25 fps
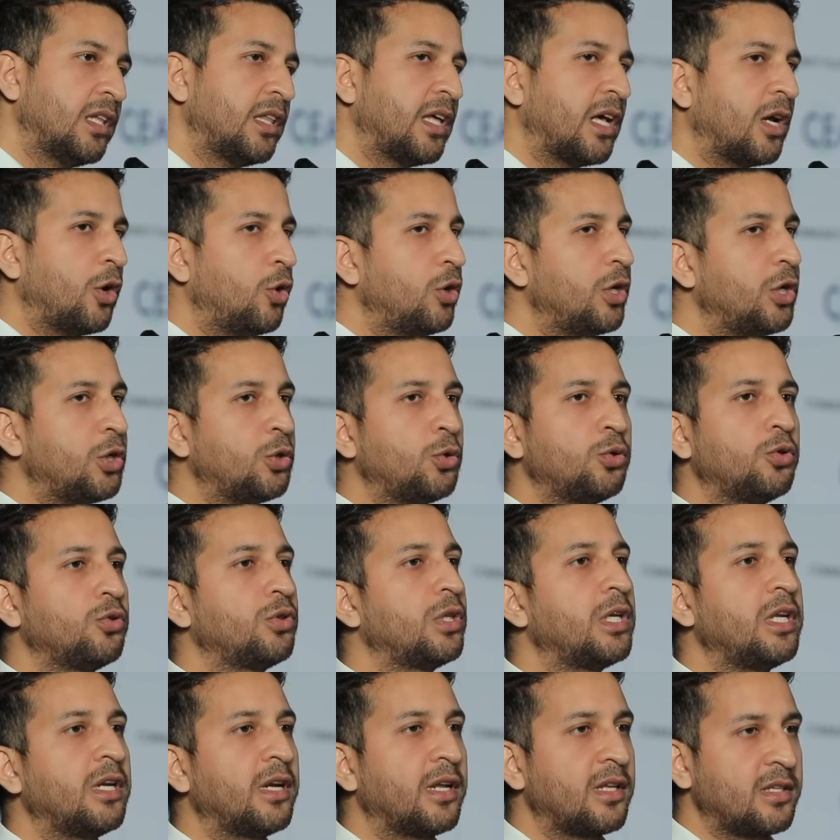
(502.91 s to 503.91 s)
there are only 2 to
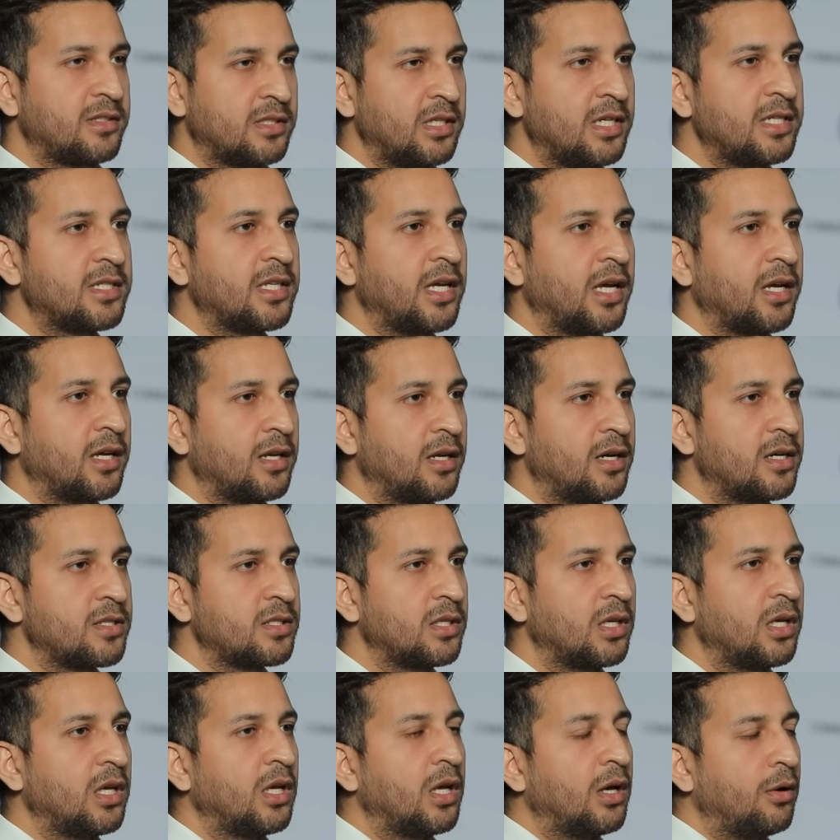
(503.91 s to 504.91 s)
3
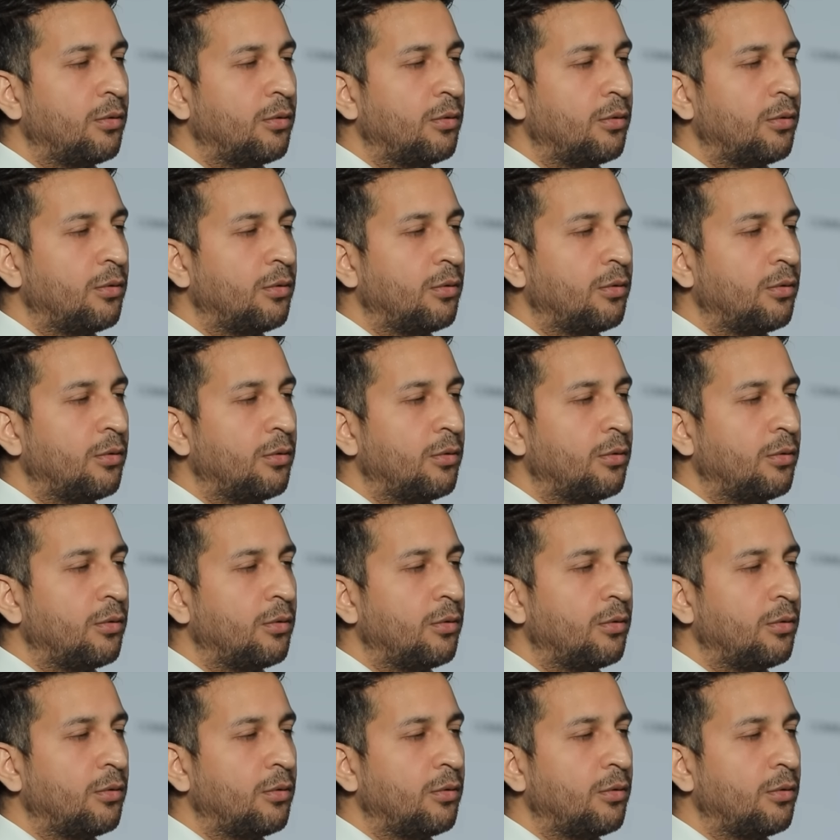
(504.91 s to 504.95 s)
recyclers.